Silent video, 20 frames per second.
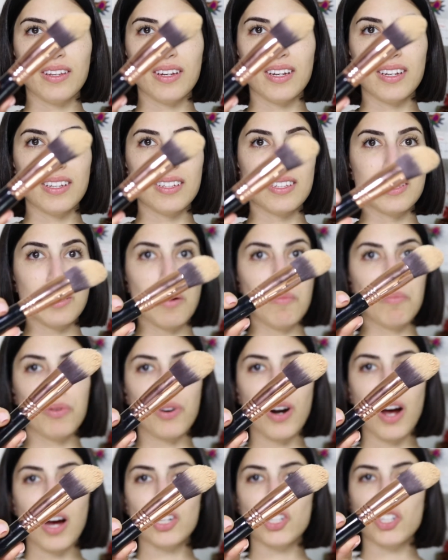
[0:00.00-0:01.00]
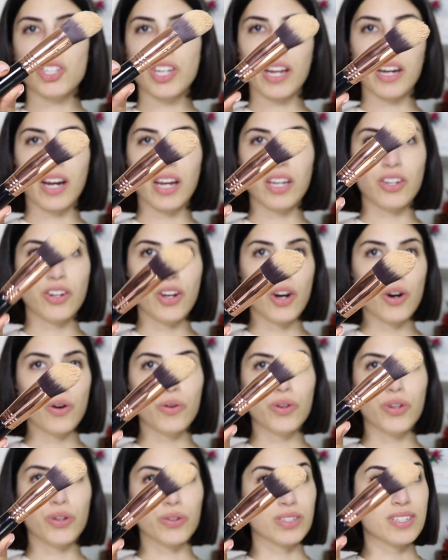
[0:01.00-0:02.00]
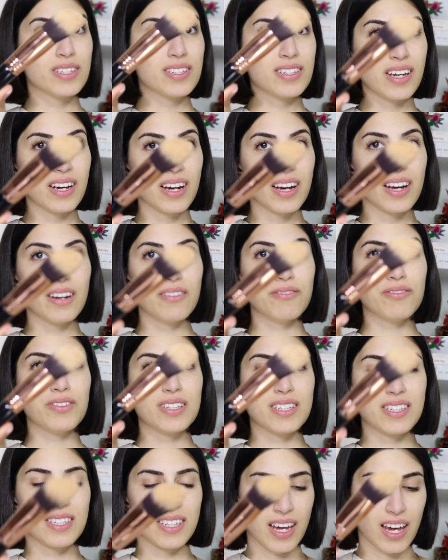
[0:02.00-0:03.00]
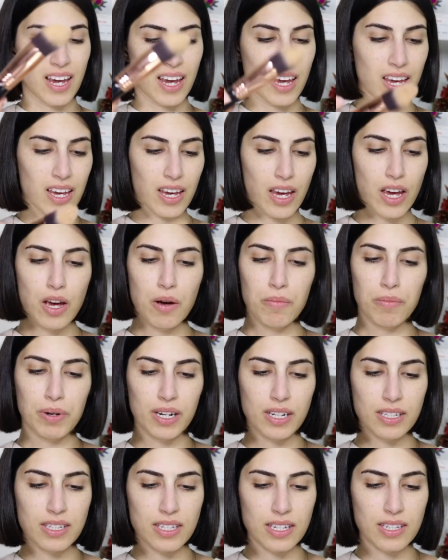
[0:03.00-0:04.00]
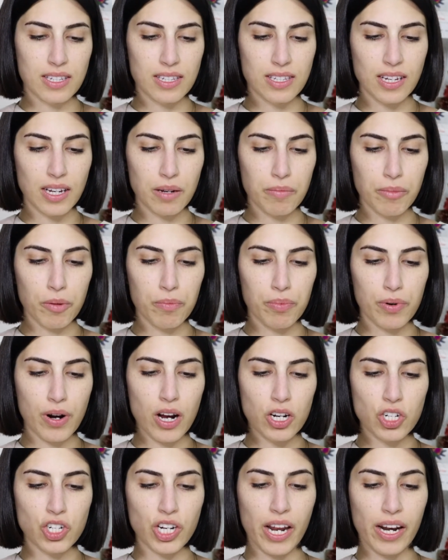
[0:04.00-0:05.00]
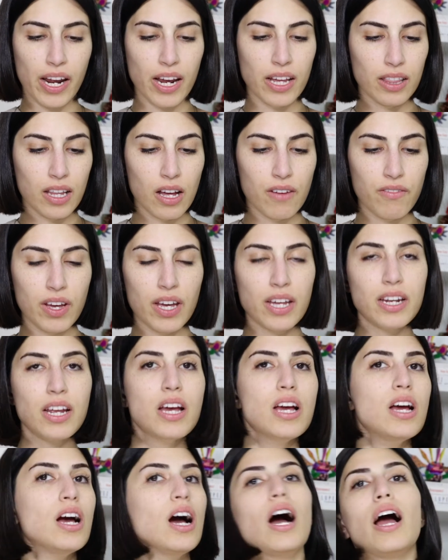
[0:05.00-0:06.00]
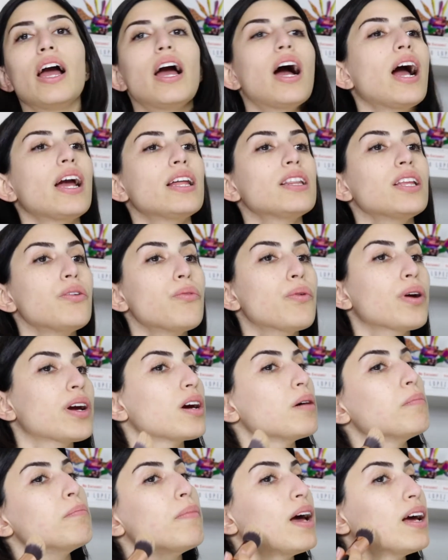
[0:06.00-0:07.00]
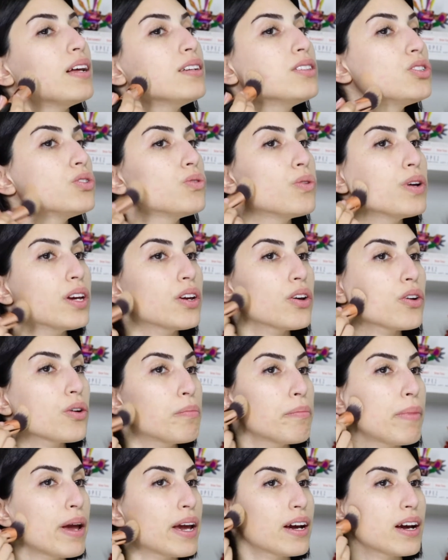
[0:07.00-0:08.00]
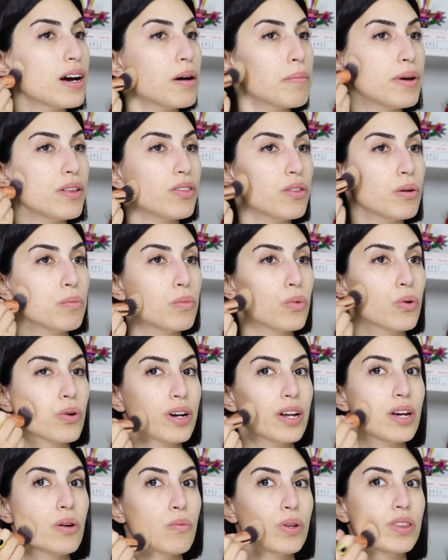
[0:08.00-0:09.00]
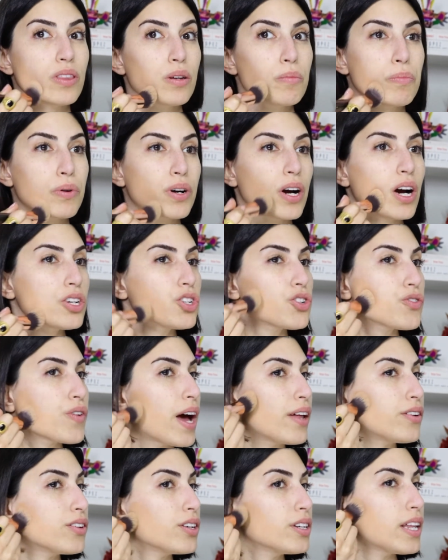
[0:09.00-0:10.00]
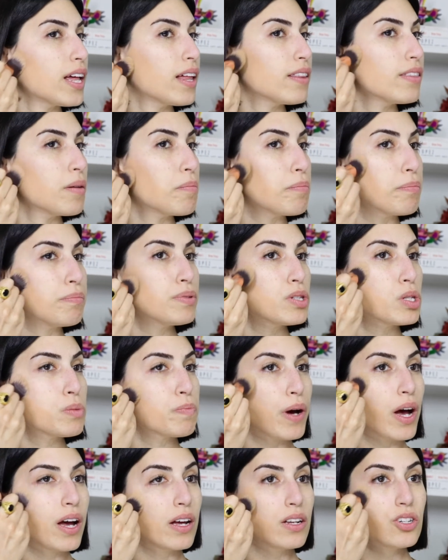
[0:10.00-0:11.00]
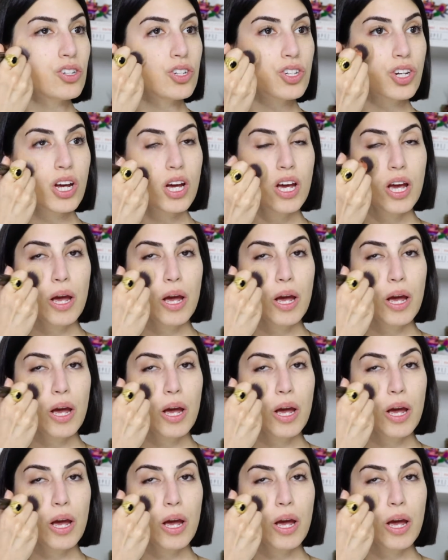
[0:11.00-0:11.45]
this brush that I know you're sick of seeing, but it's a Sigma brush and I love it. I highly recommend doing your makeup in the morning with the brush rather than the sponge